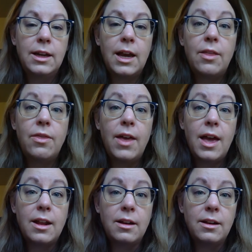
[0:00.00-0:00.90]
and
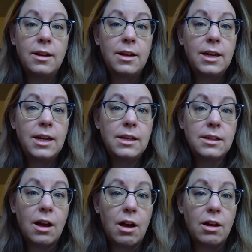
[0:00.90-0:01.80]
then he
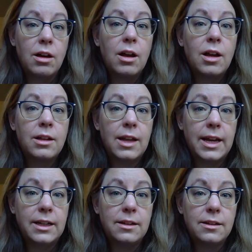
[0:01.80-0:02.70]
saw a
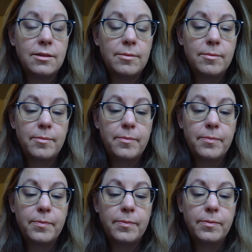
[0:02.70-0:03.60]
light.
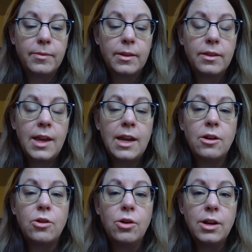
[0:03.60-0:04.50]

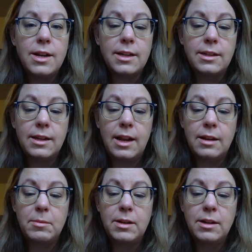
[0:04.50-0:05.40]
"Thank goodness," said
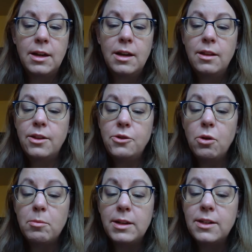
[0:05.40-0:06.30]
Edmund. "The
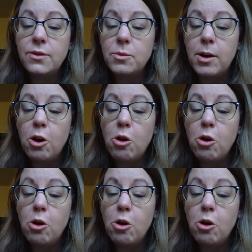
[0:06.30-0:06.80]
door must have swung